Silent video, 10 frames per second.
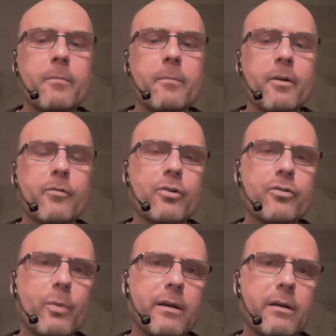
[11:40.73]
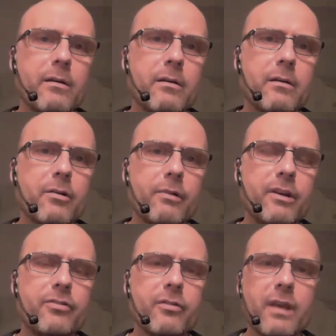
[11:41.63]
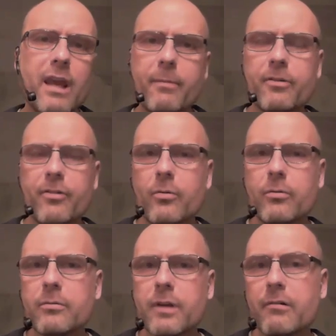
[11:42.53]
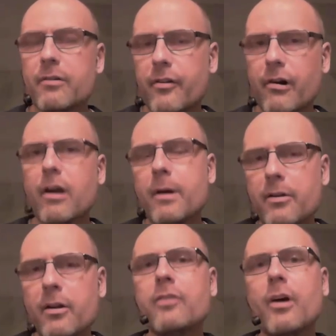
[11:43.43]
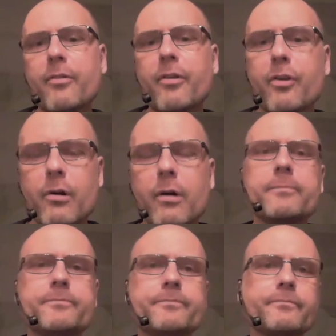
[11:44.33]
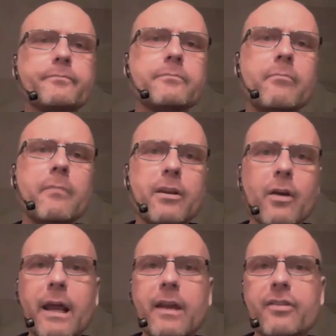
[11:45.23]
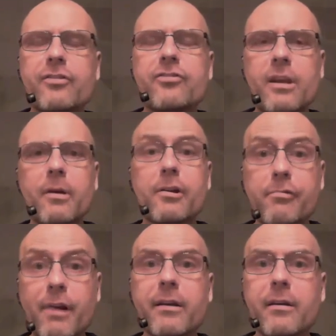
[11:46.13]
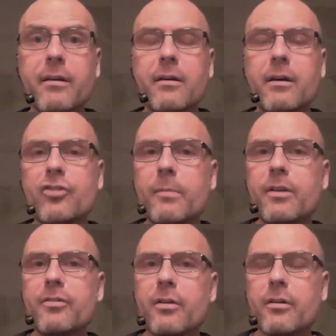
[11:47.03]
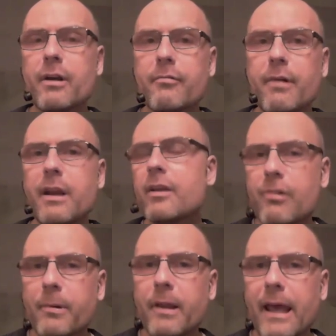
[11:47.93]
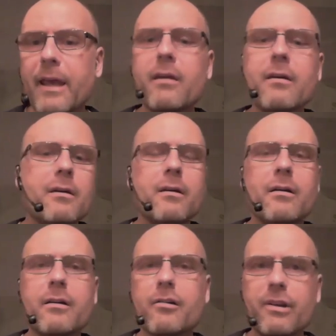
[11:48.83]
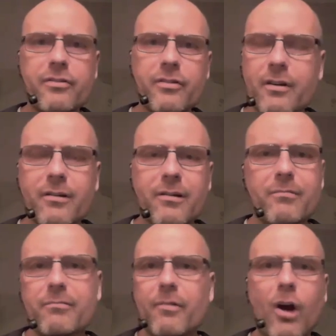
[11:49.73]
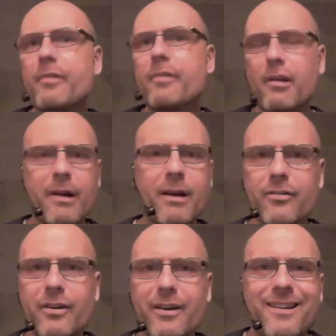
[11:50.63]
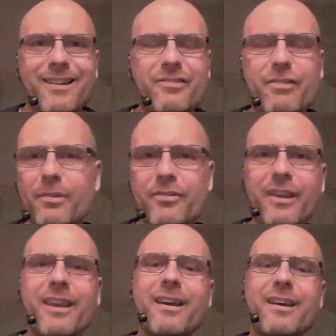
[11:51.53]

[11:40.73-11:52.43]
But of course, when Greece gave up its own currency, the drachma, and adopted the euro, it got access to cheap credit. Germany's credit rating AAA, Greece hovering around triple C,